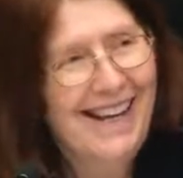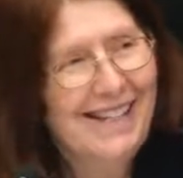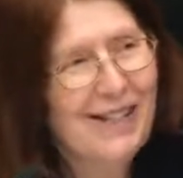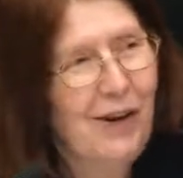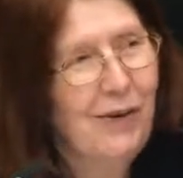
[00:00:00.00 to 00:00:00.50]

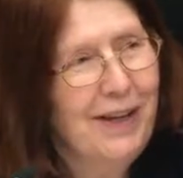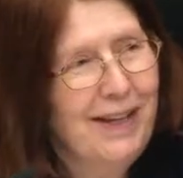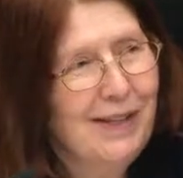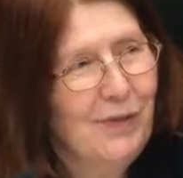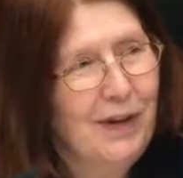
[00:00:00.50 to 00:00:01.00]
So it
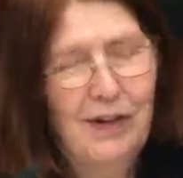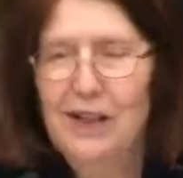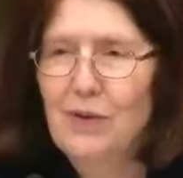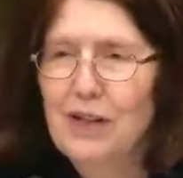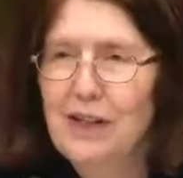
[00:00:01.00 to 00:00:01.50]
is very,
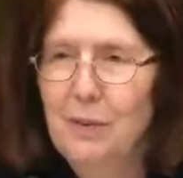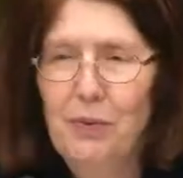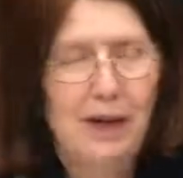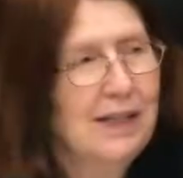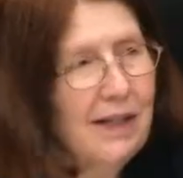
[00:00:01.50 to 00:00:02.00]
really
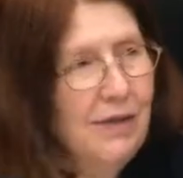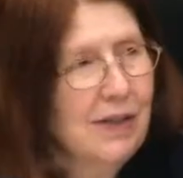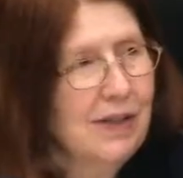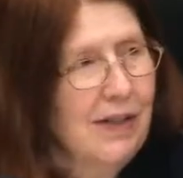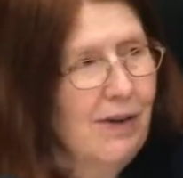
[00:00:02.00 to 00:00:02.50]
impressive to
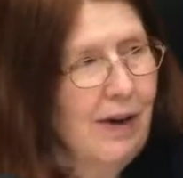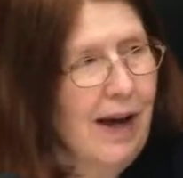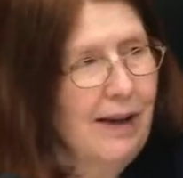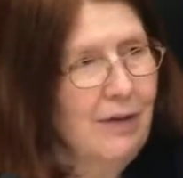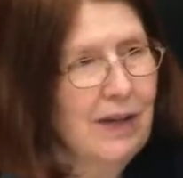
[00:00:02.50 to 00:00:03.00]
see your
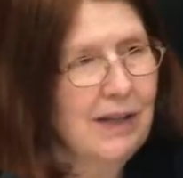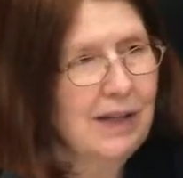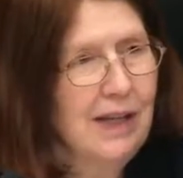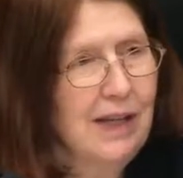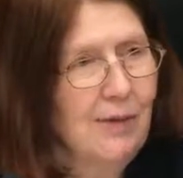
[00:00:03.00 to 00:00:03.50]

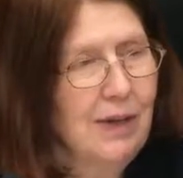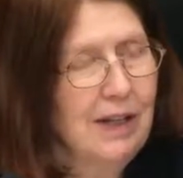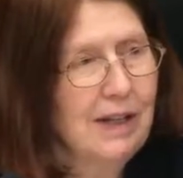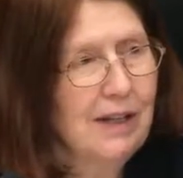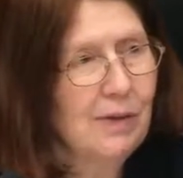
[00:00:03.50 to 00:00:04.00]
advocacy, and it really
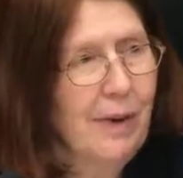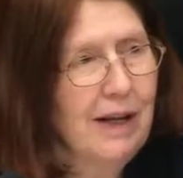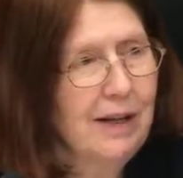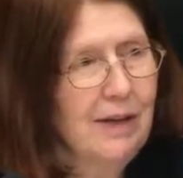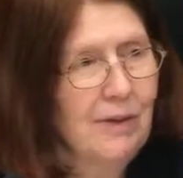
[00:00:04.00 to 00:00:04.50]
does make
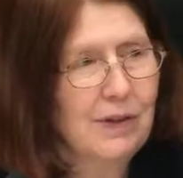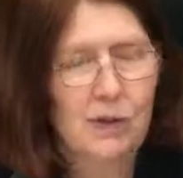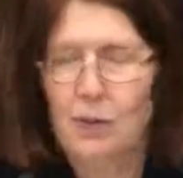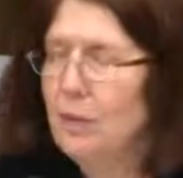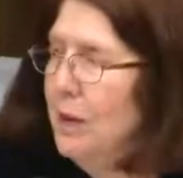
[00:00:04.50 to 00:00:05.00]
a
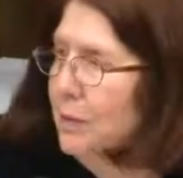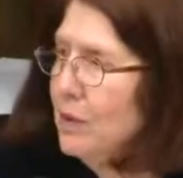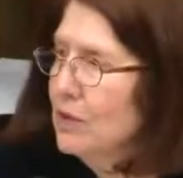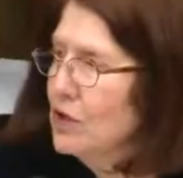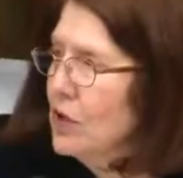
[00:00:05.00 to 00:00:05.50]
difference when
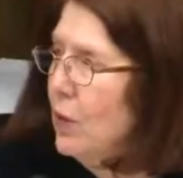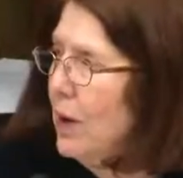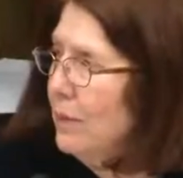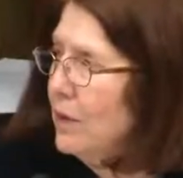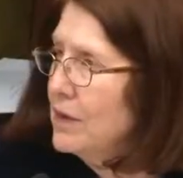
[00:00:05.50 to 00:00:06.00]
people show
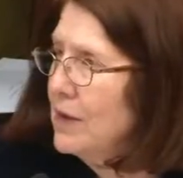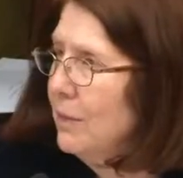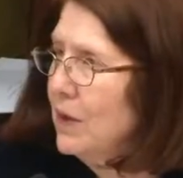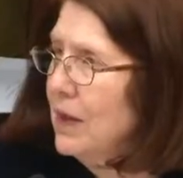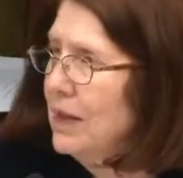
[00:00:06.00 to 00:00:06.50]
up for
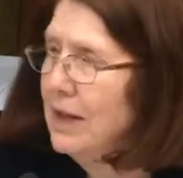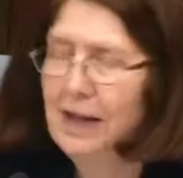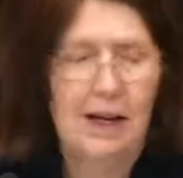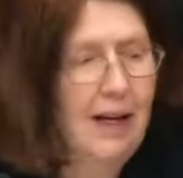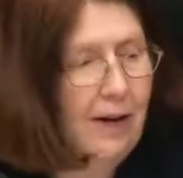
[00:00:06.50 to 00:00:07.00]
something that
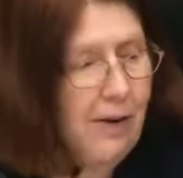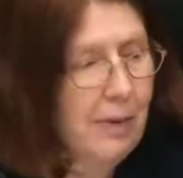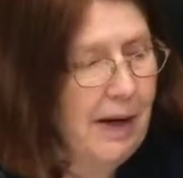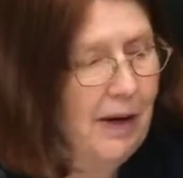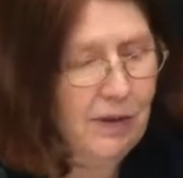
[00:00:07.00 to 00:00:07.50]
they care
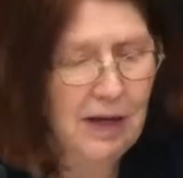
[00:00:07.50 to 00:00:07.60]
about.